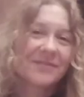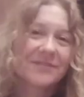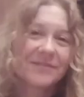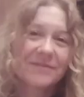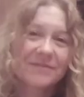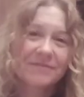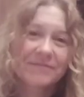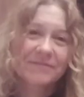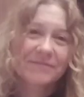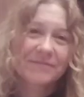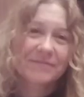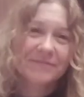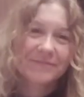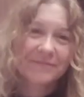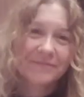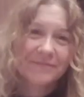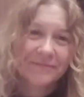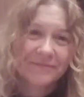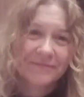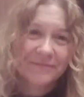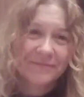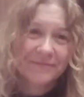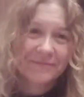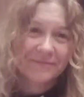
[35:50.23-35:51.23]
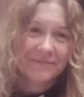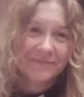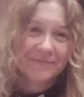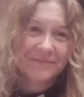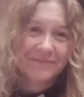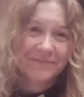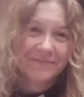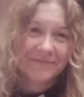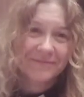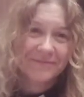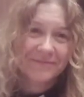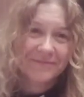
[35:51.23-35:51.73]

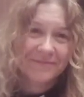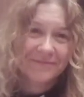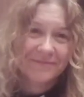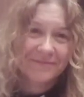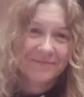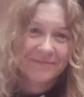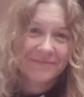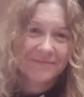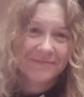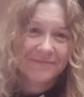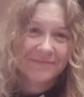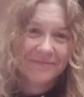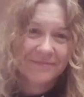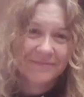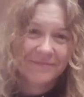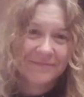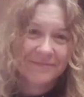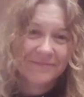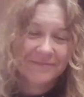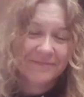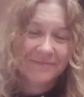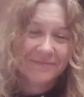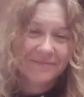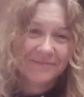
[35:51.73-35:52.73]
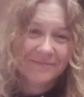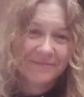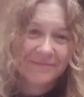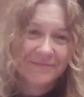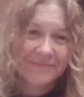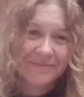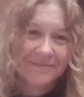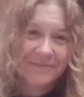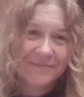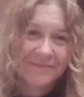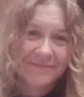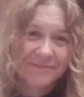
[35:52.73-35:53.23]

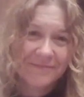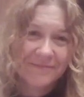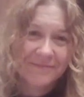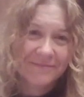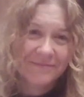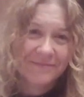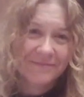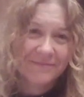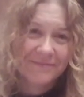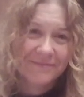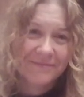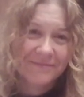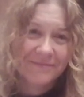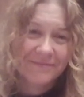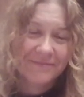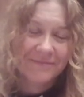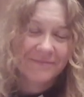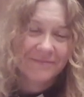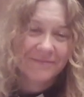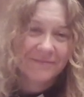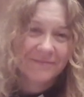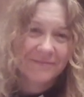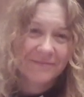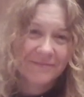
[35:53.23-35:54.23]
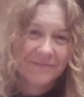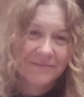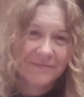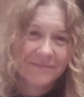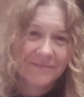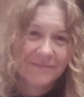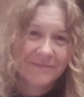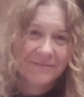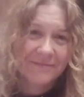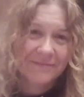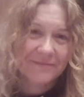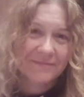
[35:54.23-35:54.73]

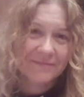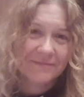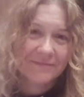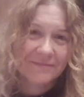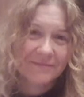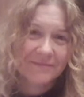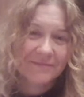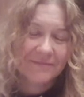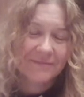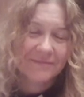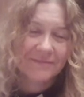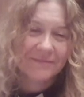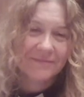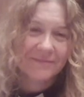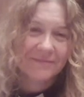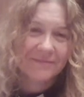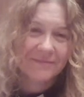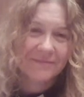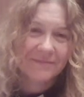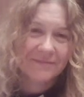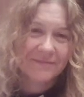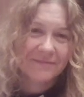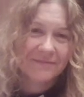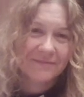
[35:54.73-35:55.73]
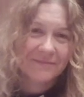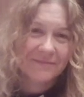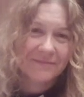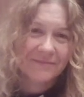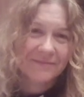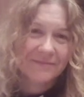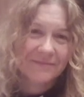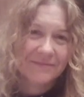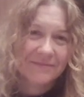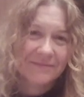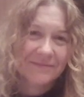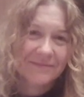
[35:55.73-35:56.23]

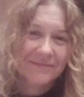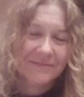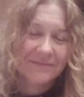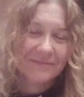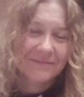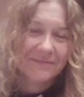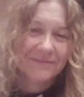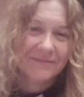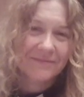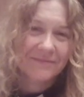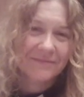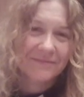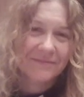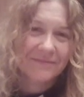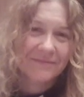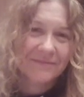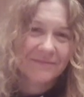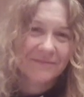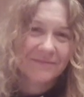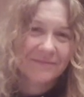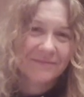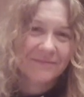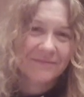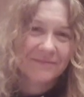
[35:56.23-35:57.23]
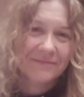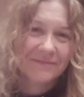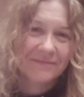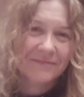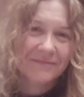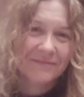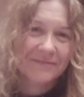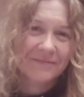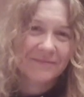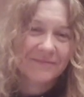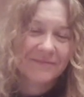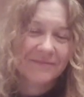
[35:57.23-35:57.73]

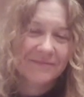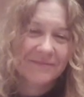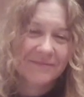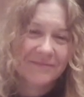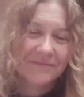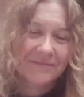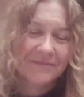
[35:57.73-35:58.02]
This person isn't speaking.